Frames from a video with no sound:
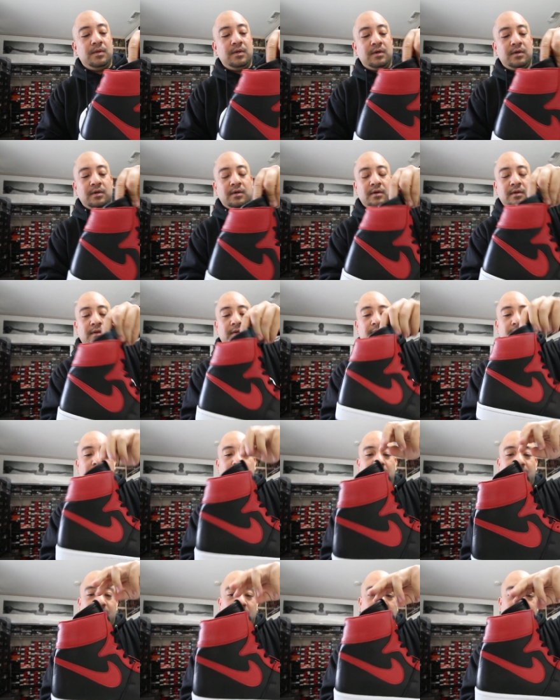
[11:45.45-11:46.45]
The
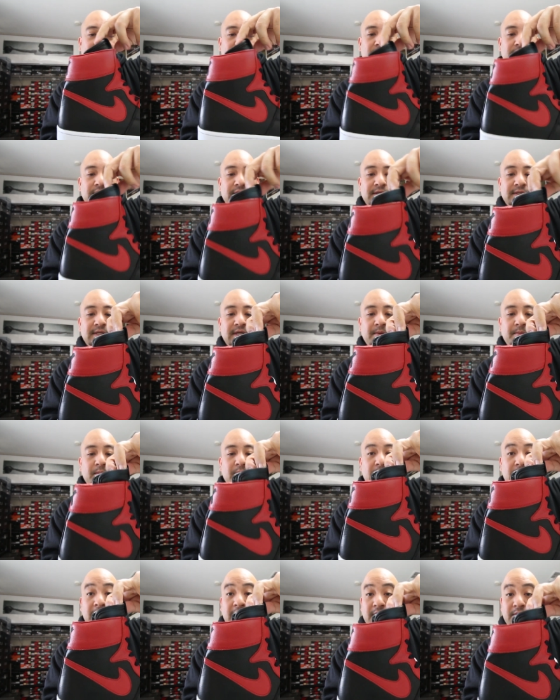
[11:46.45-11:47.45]
the first version he sent
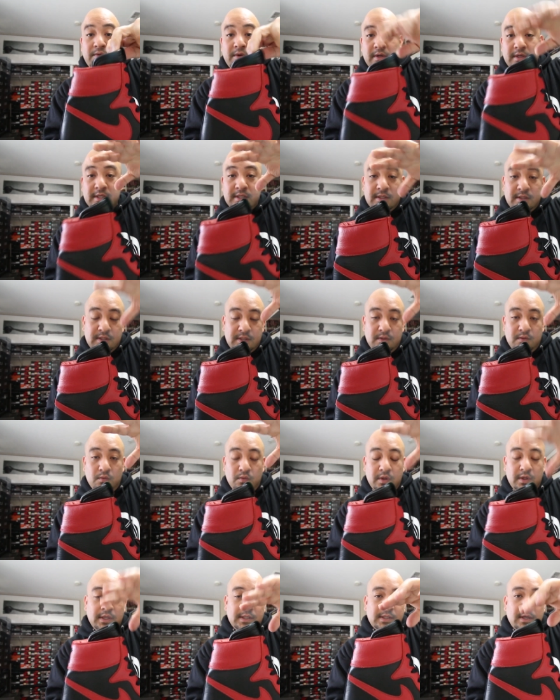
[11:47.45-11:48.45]
me had a really
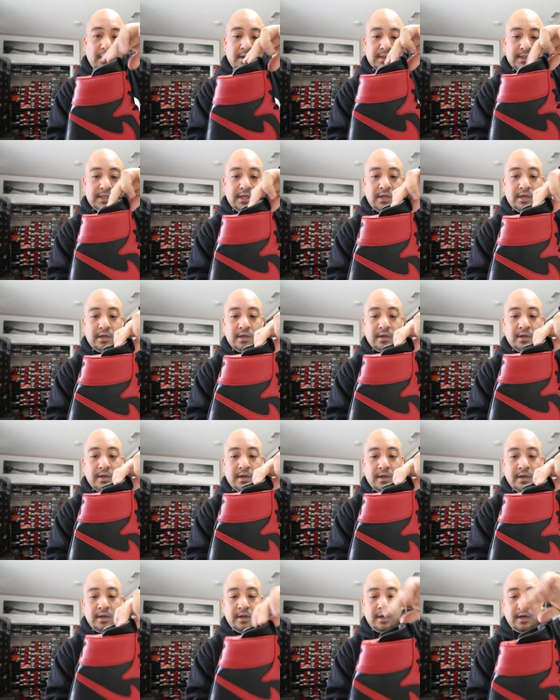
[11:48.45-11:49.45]
really tall tongue,
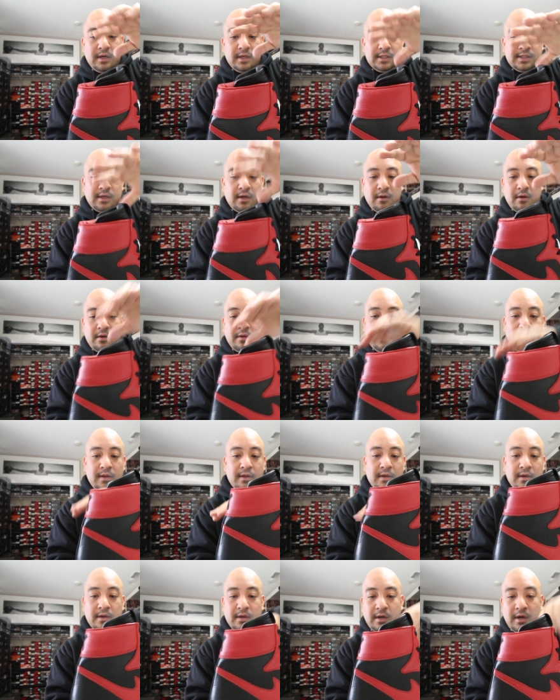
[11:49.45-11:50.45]
uh, taller right. than
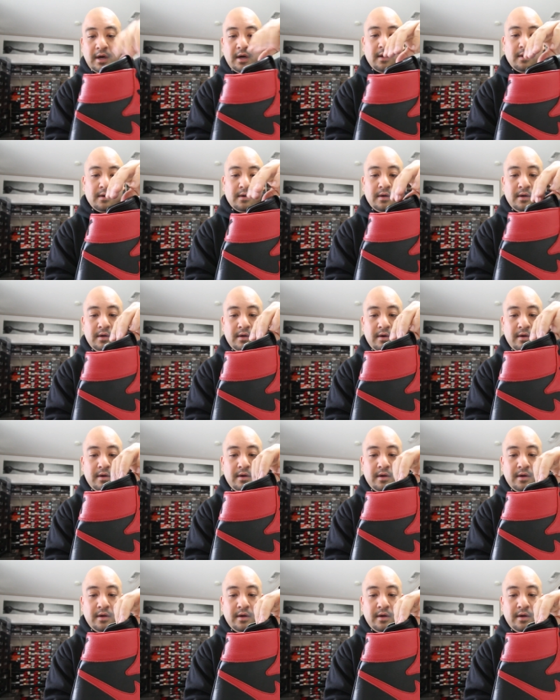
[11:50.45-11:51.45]
the collar
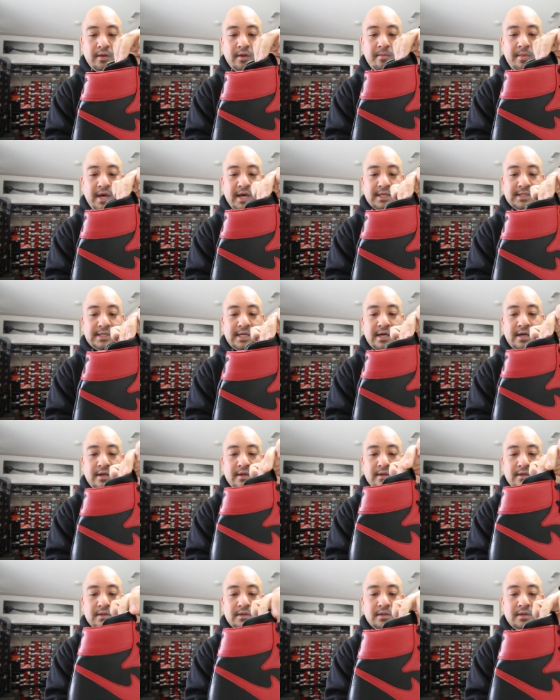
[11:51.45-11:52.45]
uh, of the backside
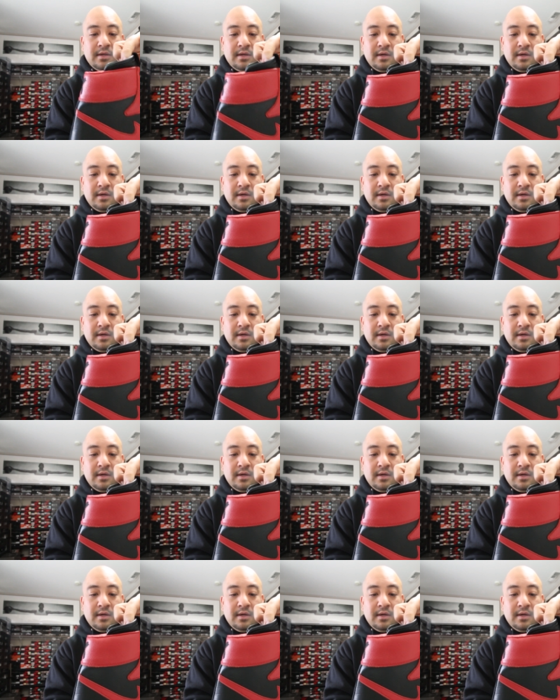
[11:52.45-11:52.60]
of the